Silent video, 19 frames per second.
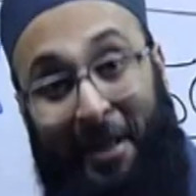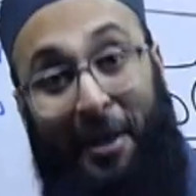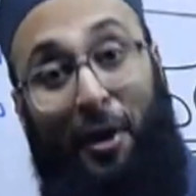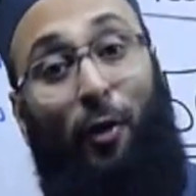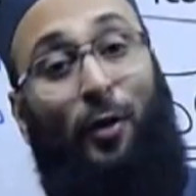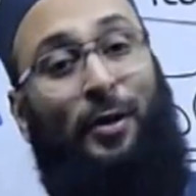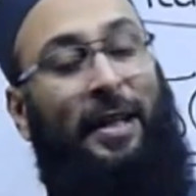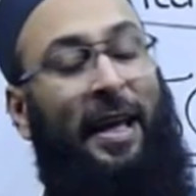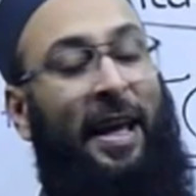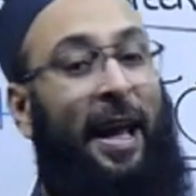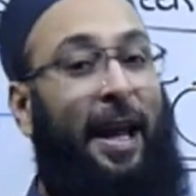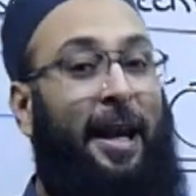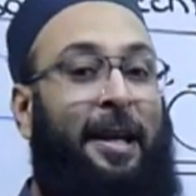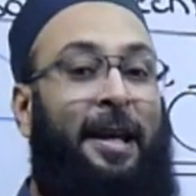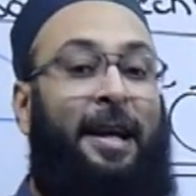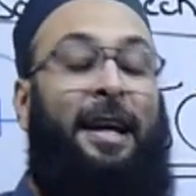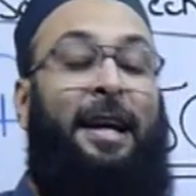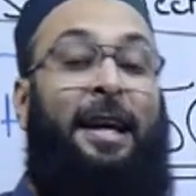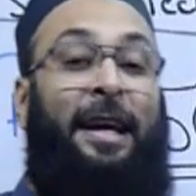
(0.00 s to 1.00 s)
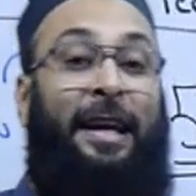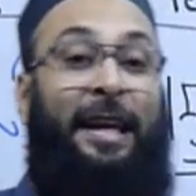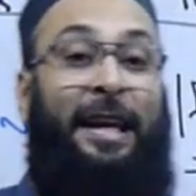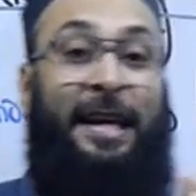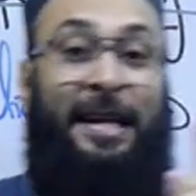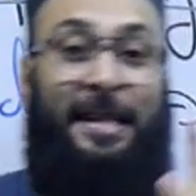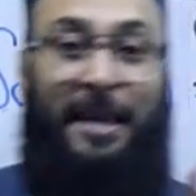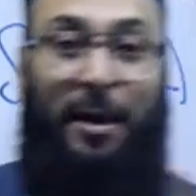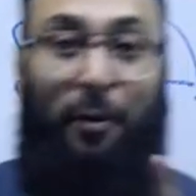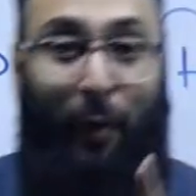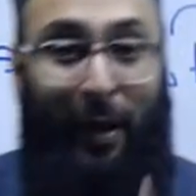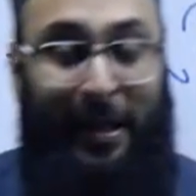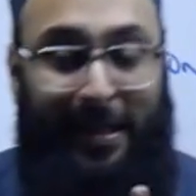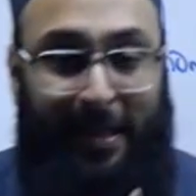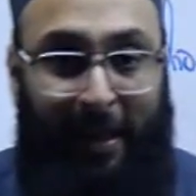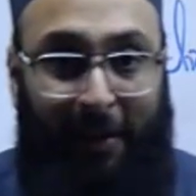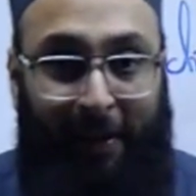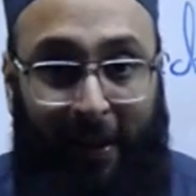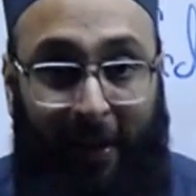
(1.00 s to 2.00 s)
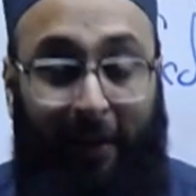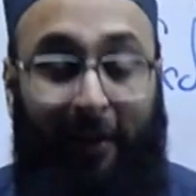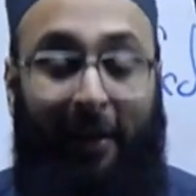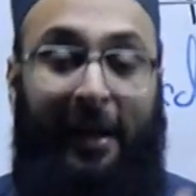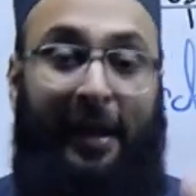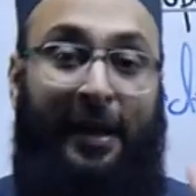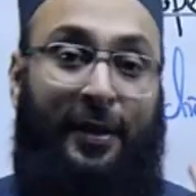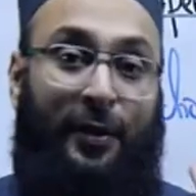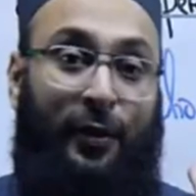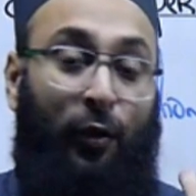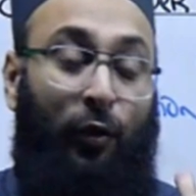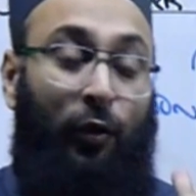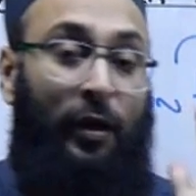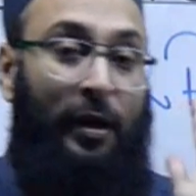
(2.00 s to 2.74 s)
those 8, easy ones are there. So